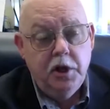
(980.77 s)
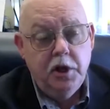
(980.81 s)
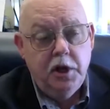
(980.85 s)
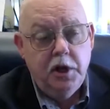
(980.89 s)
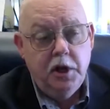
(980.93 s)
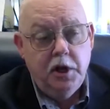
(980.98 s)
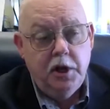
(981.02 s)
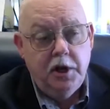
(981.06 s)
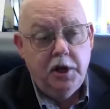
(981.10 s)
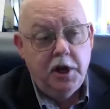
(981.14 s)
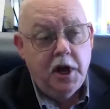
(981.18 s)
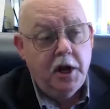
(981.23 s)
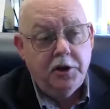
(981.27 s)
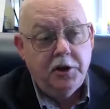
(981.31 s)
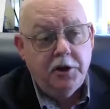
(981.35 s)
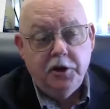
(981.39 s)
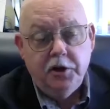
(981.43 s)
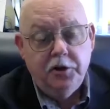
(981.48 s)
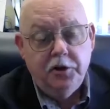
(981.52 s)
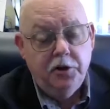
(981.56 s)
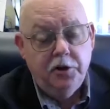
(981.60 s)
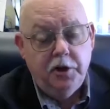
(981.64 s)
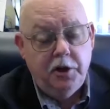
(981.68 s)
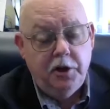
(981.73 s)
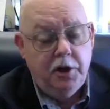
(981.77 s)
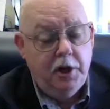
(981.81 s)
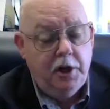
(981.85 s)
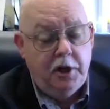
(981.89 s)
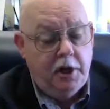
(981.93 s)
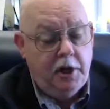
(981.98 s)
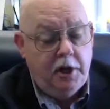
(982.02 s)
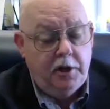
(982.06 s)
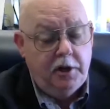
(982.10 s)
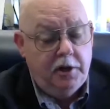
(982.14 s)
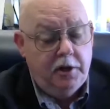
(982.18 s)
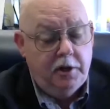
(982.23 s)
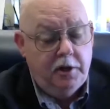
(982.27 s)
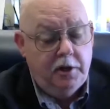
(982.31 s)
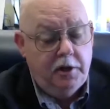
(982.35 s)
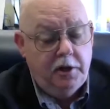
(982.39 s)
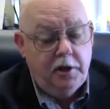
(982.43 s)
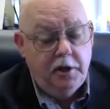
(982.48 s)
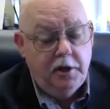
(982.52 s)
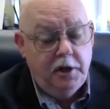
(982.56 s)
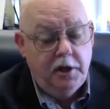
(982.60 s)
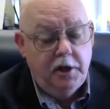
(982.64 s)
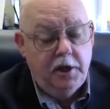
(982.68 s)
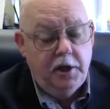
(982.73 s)
not to do, and
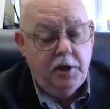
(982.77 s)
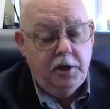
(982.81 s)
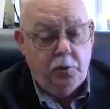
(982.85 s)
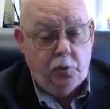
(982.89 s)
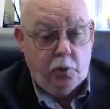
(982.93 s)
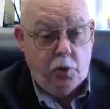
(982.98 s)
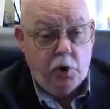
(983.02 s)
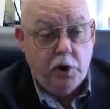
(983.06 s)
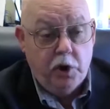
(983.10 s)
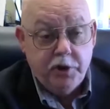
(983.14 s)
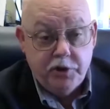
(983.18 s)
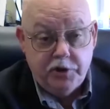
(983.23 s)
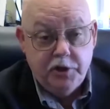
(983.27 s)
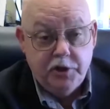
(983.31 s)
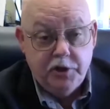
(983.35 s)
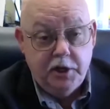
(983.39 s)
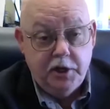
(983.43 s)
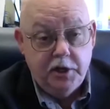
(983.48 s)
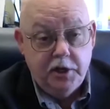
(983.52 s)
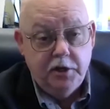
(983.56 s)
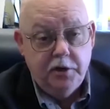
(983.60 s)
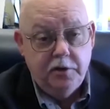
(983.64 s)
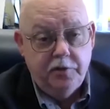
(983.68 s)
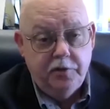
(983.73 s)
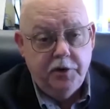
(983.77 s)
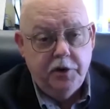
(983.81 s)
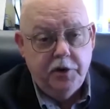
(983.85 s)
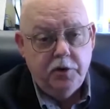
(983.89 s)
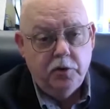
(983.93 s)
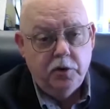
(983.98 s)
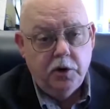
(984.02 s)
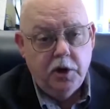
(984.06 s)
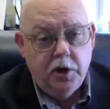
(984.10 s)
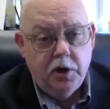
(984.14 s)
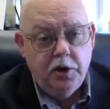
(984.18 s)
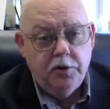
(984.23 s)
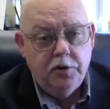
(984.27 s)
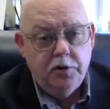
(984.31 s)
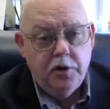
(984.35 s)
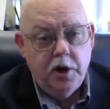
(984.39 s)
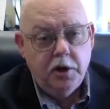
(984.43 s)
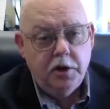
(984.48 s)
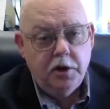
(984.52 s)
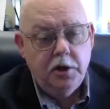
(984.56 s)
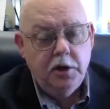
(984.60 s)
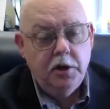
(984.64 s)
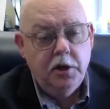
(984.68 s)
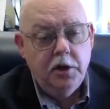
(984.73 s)
wants to get into federal
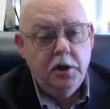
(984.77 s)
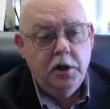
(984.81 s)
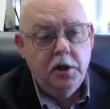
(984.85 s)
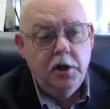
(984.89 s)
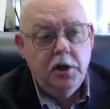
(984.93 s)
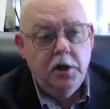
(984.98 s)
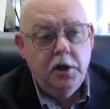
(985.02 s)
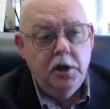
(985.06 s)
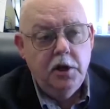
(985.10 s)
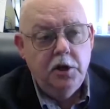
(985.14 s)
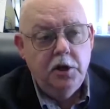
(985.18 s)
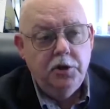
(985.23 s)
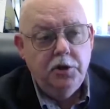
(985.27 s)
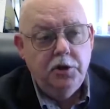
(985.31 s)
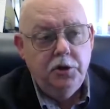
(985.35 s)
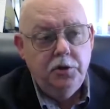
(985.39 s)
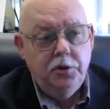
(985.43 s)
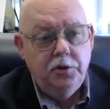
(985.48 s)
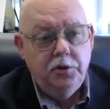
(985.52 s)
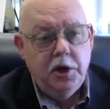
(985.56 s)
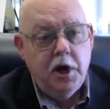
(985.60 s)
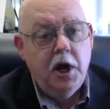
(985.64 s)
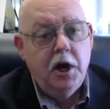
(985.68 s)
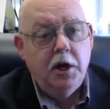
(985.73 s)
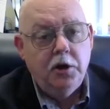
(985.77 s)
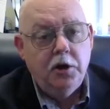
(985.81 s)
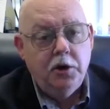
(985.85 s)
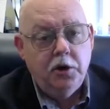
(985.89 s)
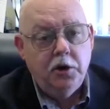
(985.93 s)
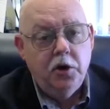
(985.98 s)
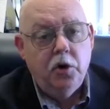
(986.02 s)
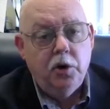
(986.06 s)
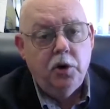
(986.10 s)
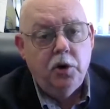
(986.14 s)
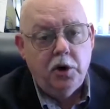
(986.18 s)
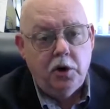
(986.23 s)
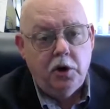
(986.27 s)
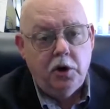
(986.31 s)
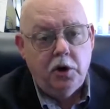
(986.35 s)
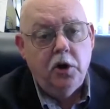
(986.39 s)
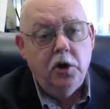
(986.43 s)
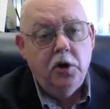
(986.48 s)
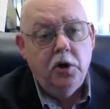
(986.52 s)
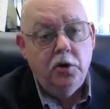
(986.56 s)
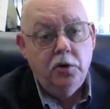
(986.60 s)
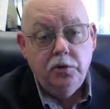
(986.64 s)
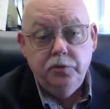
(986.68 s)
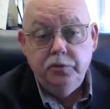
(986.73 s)
contracting, to not go it
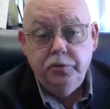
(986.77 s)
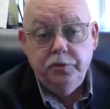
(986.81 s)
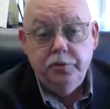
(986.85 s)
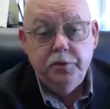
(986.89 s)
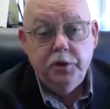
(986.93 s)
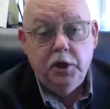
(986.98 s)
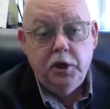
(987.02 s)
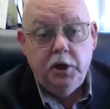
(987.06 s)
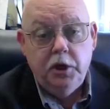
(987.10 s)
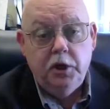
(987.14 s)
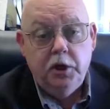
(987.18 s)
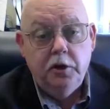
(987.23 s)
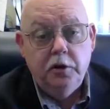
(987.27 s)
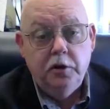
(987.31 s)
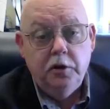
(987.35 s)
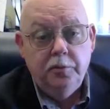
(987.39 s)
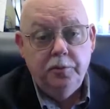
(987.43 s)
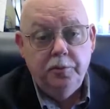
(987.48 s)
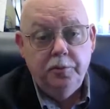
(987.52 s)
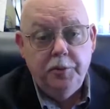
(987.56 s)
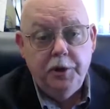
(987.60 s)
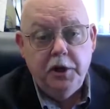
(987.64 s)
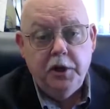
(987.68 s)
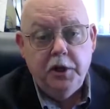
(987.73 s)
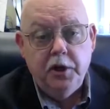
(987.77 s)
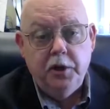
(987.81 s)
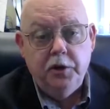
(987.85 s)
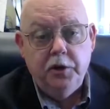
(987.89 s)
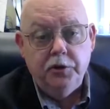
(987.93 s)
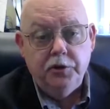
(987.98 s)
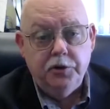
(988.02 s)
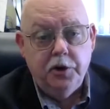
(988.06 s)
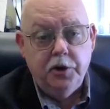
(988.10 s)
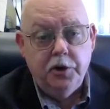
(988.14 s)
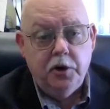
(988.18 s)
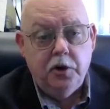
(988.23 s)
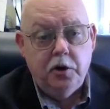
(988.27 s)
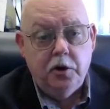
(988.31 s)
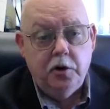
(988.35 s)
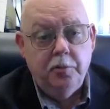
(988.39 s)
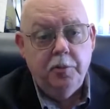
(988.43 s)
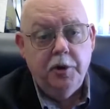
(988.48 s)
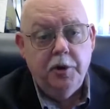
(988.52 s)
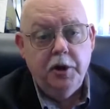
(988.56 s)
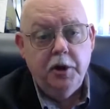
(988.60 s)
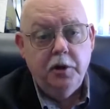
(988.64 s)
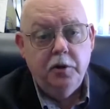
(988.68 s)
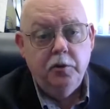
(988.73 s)
alone, because there are
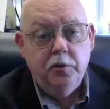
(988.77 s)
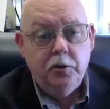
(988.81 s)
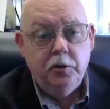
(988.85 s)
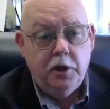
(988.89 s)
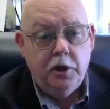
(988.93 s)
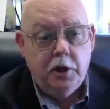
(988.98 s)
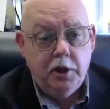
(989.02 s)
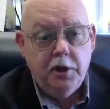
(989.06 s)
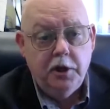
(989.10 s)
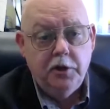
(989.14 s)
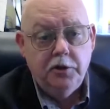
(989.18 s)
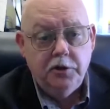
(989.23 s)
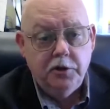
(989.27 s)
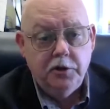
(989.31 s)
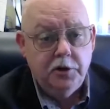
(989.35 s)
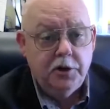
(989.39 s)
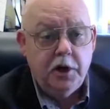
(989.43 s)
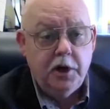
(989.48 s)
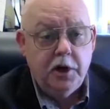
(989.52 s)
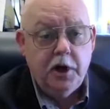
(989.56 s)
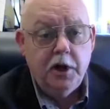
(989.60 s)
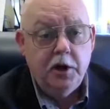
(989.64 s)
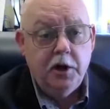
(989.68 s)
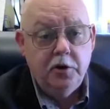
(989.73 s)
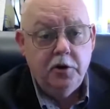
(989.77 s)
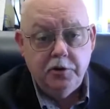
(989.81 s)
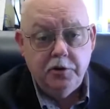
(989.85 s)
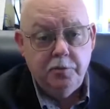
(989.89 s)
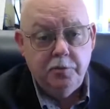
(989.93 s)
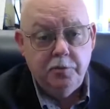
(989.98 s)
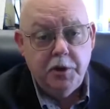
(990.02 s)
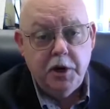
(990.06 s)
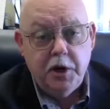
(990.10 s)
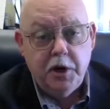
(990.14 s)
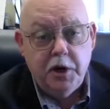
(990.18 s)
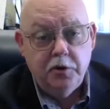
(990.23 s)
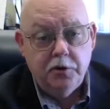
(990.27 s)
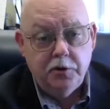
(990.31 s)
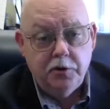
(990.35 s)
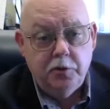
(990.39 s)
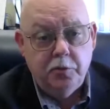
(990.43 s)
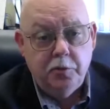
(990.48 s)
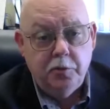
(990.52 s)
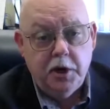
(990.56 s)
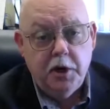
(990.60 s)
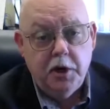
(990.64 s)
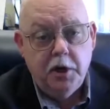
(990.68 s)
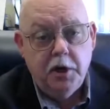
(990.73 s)
big lions and tigers and bears, oh
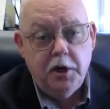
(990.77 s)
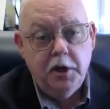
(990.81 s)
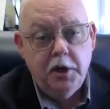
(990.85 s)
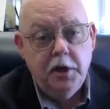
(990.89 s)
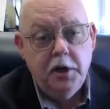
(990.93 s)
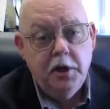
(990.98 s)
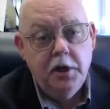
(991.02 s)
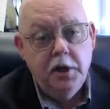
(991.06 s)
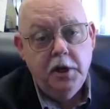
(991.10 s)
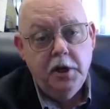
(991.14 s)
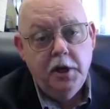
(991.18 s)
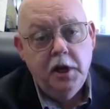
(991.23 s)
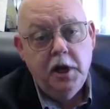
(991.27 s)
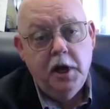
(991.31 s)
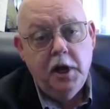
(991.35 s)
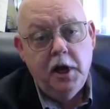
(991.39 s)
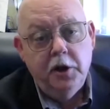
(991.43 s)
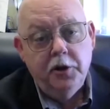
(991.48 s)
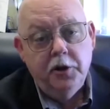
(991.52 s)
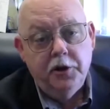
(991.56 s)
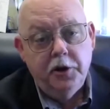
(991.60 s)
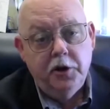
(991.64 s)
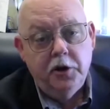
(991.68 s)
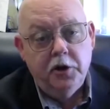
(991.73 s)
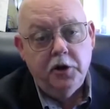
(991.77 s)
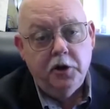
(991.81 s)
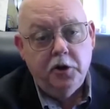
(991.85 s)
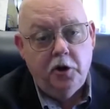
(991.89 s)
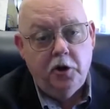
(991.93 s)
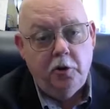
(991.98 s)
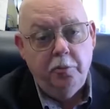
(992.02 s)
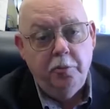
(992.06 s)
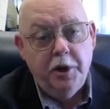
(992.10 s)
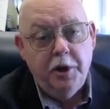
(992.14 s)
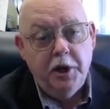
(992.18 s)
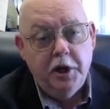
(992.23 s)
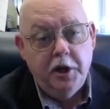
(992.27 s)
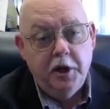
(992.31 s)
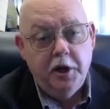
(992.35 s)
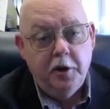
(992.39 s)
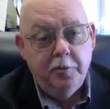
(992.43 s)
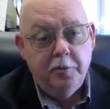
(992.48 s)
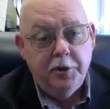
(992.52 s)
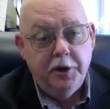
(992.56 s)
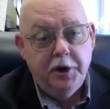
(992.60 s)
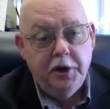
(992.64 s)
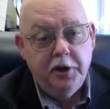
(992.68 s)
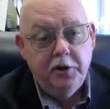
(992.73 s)
my, out there, called big
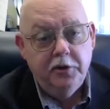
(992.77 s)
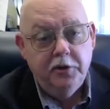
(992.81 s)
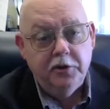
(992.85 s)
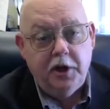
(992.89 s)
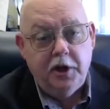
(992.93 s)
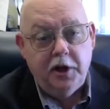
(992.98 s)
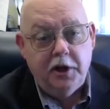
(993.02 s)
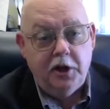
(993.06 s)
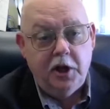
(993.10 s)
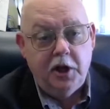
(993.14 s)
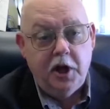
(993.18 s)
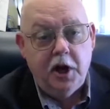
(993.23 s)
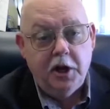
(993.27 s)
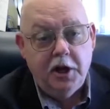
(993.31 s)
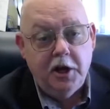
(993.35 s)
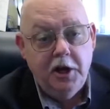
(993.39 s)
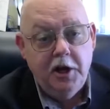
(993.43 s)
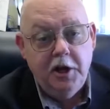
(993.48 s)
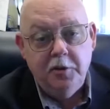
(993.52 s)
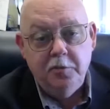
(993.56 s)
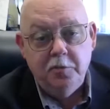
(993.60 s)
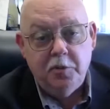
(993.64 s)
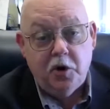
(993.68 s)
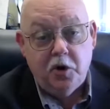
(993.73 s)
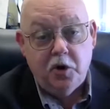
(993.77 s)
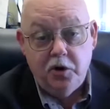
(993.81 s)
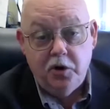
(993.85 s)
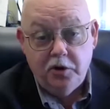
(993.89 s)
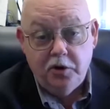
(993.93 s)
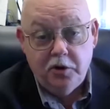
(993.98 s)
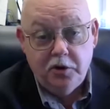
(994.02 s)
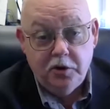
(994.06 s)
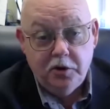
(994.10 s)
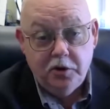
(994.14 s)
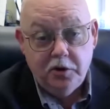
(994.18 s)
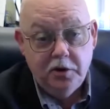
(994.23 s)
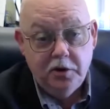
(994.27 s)
companies like Lockheed Martin,